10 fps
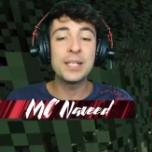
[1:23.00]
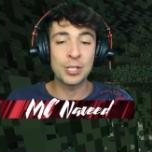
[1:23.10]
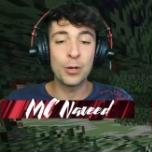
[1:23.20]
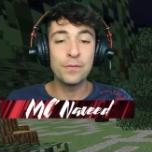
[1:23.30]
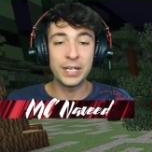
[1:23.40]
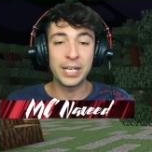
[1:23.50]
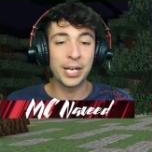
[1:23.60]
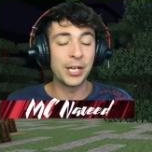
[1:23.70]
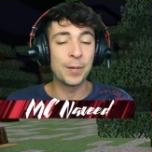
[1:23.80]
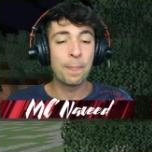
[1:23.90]
his own
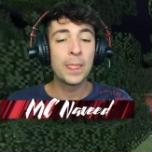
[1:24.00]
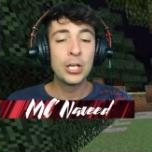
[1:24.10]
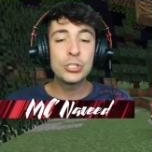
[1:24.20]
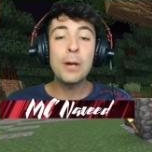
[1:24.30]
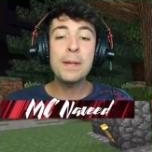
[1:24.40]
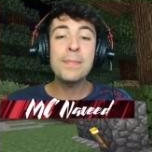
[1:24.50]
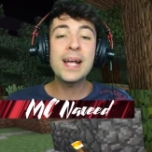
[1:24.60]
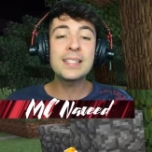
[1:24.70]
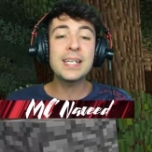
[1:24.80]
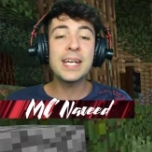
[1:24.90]
video. Zombie
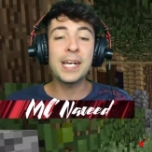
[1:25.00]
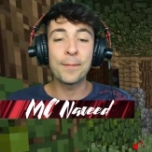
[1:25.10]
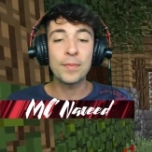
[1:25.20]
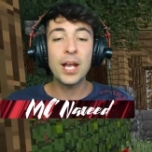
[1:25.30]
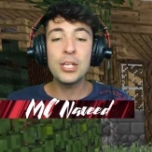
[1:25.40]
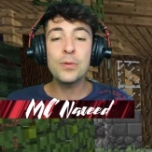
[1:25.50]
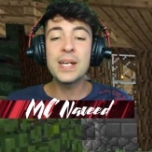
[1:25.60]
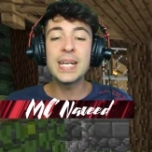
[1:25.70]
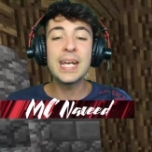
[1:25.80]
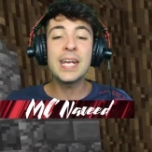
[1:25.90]
Matty, are you
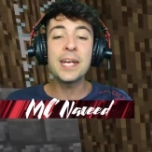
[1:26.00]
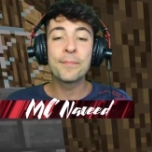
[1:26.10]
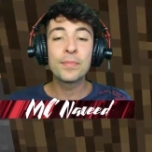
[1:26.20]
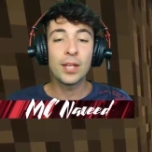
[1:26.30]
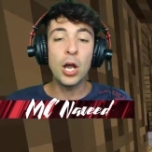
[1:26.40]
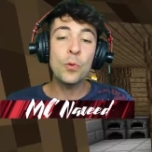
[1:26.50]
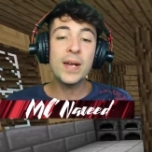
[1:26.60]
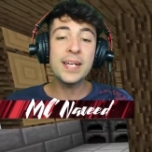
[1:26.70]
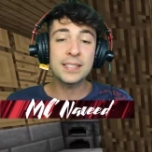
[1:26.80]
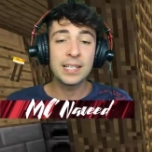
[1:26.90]
in here? Oh
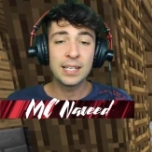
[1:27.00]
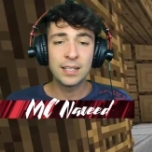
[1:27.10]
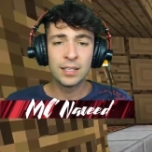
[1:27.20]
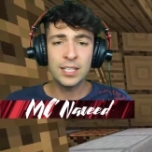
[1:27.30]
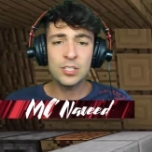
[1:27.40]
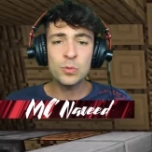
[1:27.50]
wait, there's